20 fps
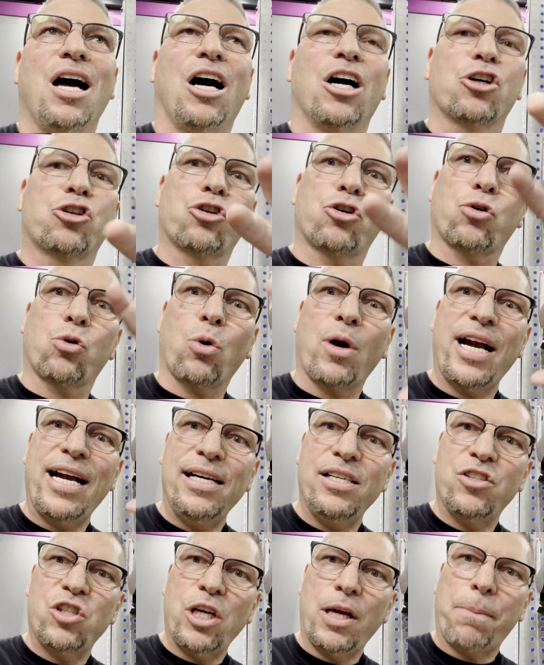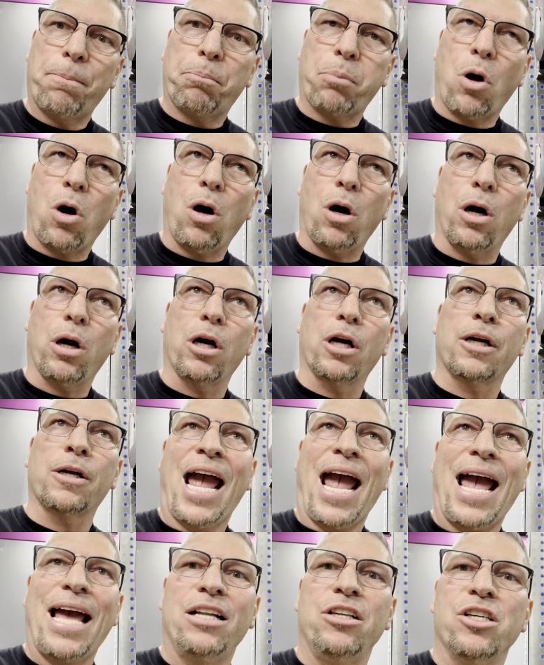a crazy part
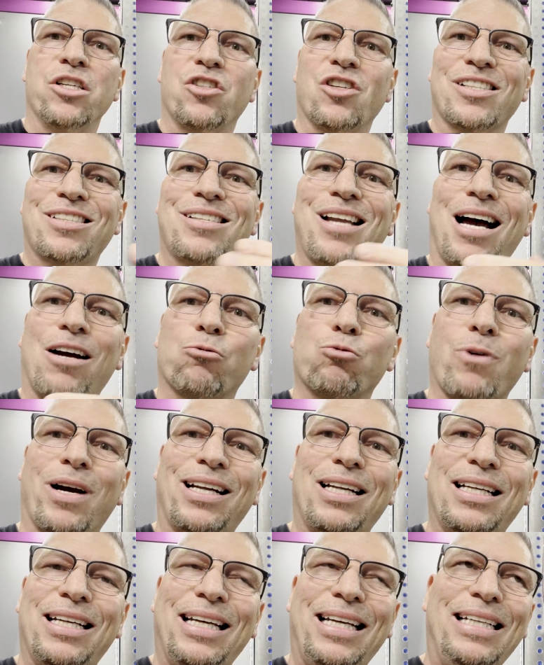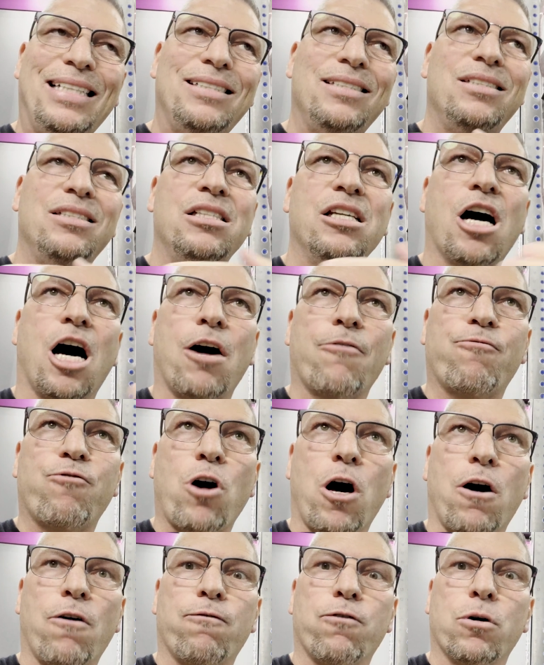and you're just not running enough
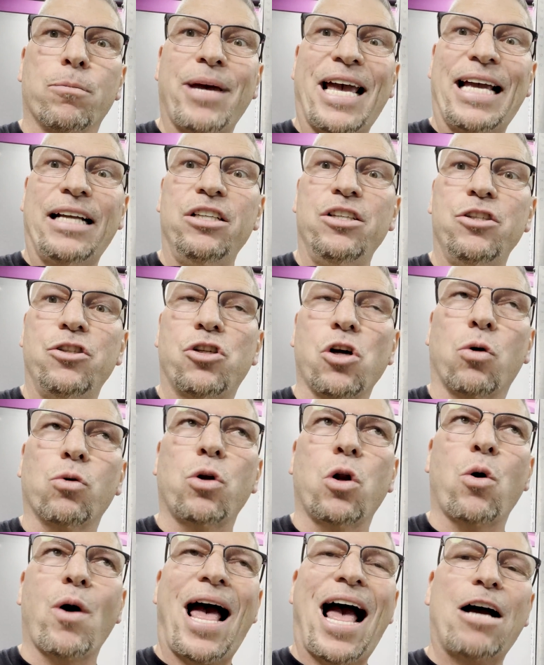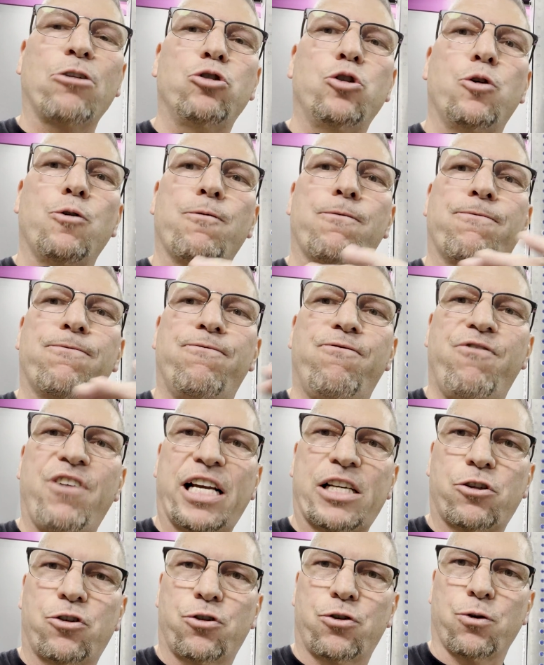of them and you don't know how to
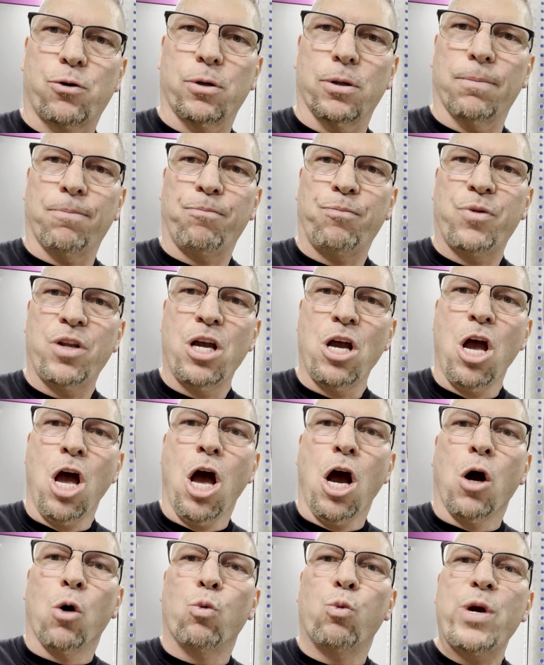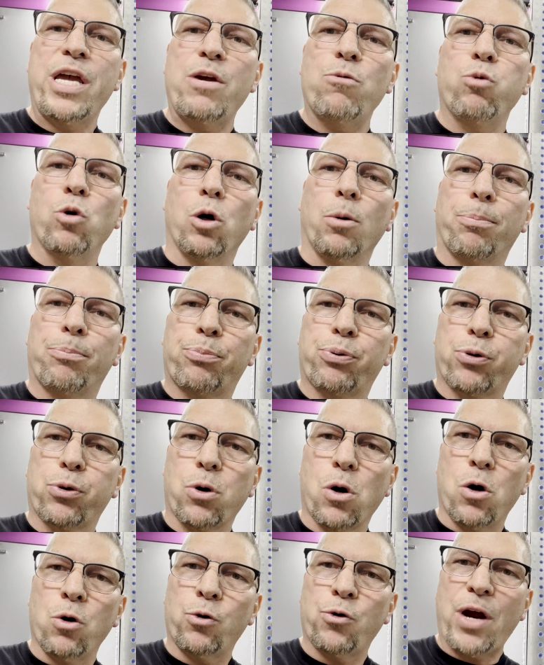fixture them, we will
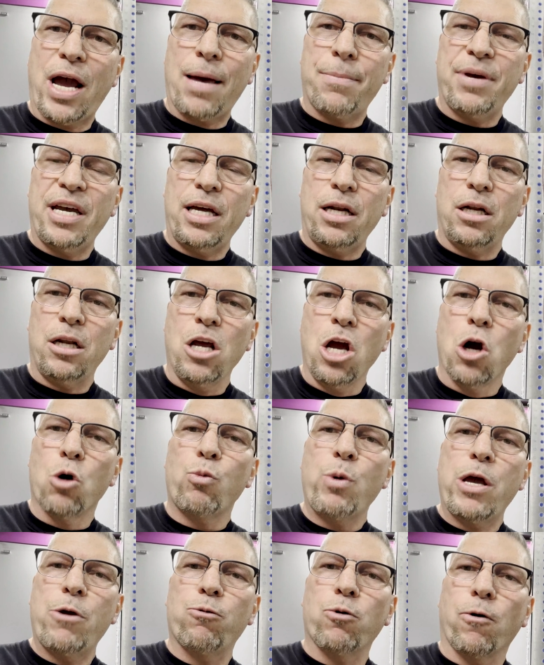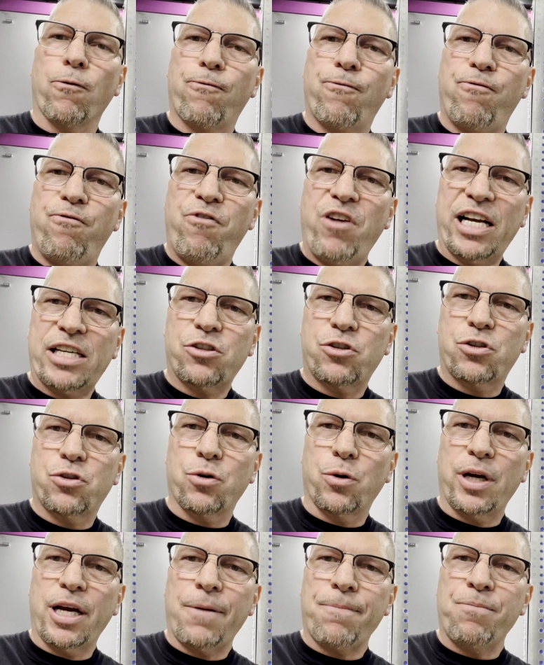program it we will
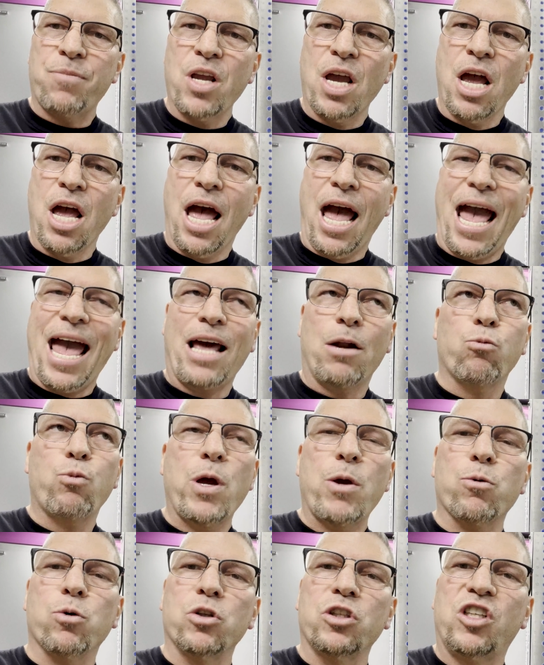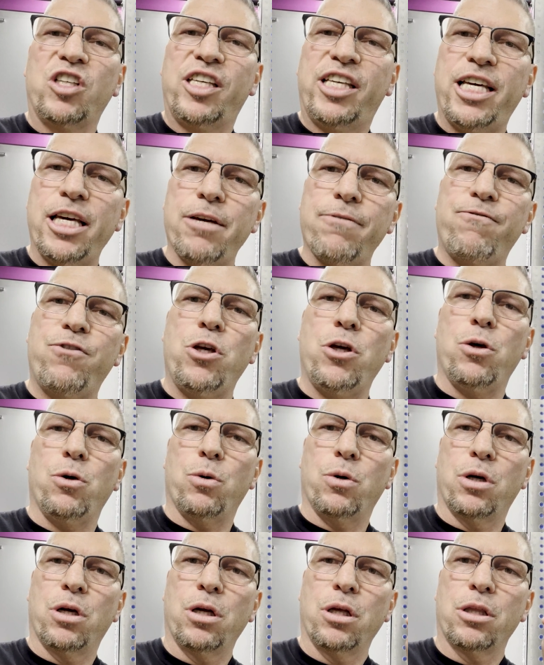fixture it, and we will give
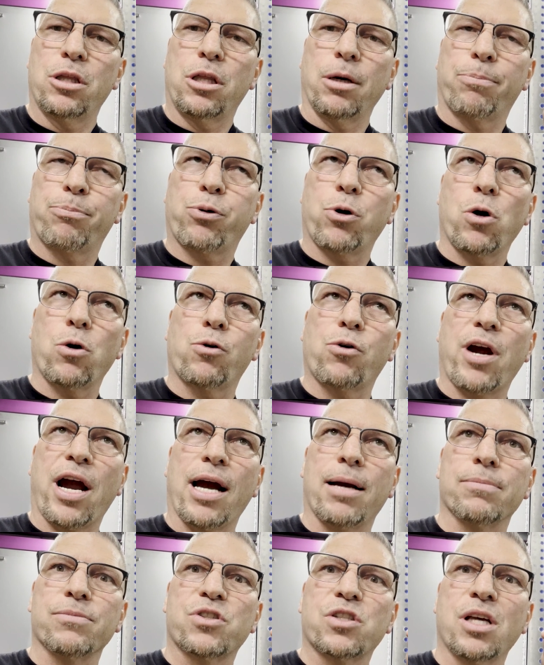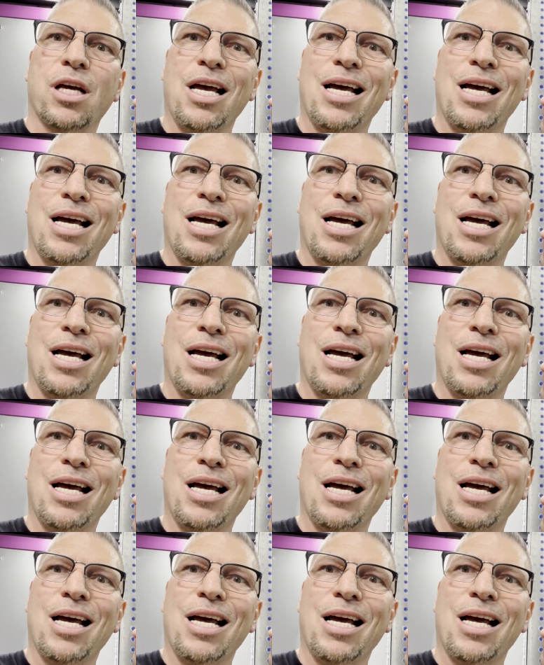you the programs.